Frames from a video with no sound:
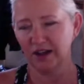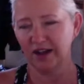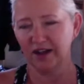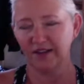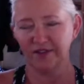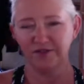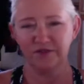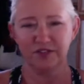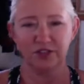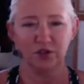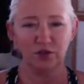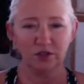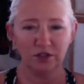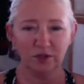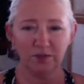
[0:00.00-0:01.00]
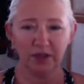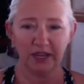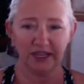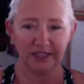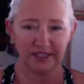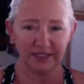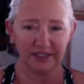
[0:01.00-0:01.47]
I have 2 little
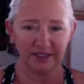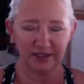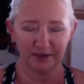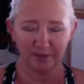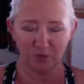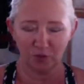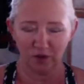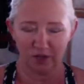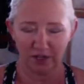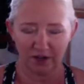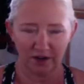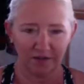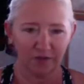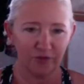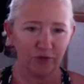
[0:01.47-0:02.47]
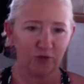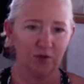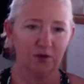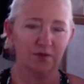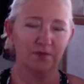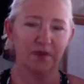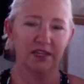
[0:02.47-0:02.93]
paintings that I'm working on
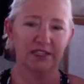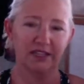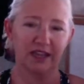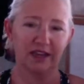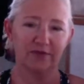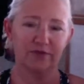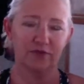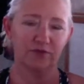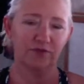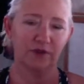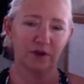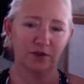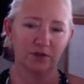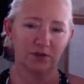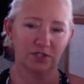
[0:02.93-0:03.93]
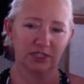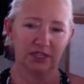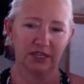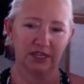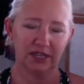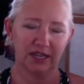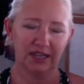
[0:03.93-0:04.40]
for my dad for Father's
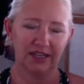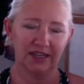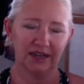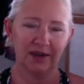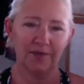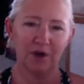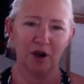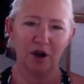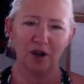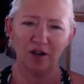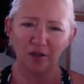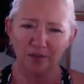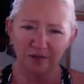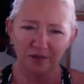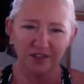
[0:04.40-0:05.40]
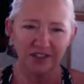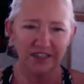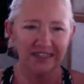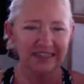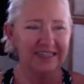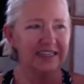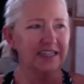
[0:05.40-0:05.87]
Day. And I'm almost
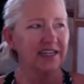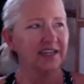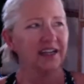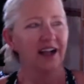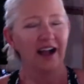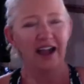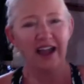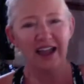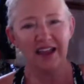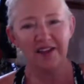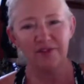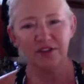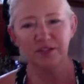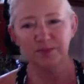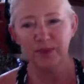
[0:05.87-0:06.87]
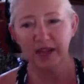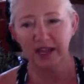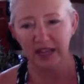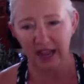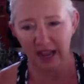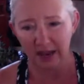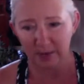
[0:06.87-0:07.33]
like, I have this
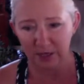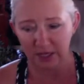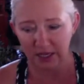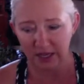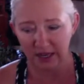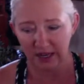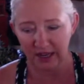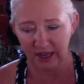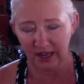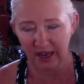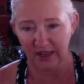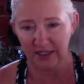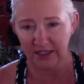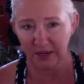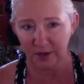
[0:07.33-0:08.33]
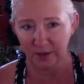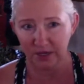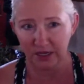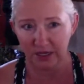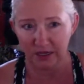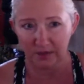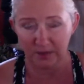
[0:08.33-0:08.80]
bad habit, and tell
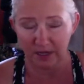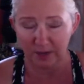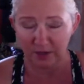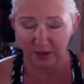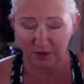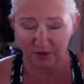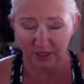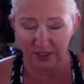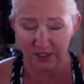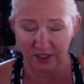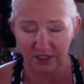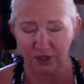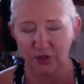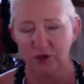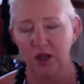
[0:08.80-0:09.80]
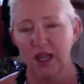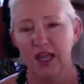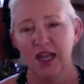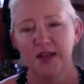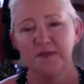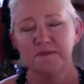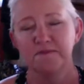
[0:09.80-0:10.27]
me, maybe you've done this too.
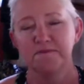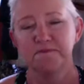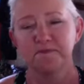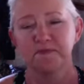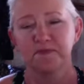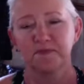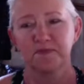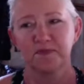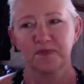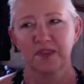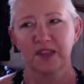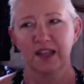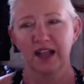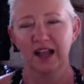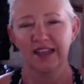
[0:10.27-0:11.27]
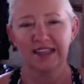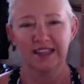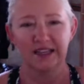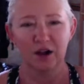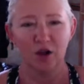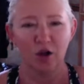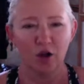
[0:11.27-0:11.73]
I
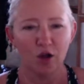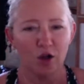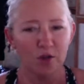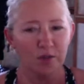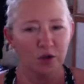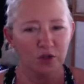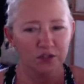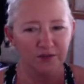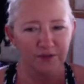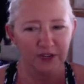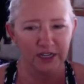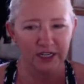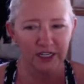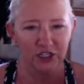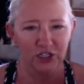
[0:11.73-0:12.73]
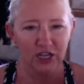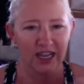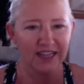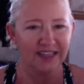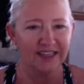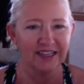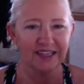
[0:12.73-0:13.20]
get almost finished
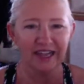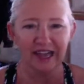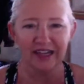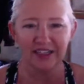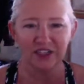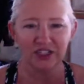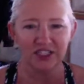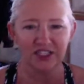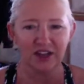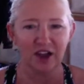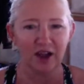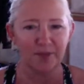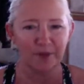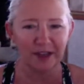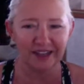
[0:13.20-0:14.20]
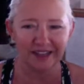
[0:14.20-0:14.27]
and then I just stop.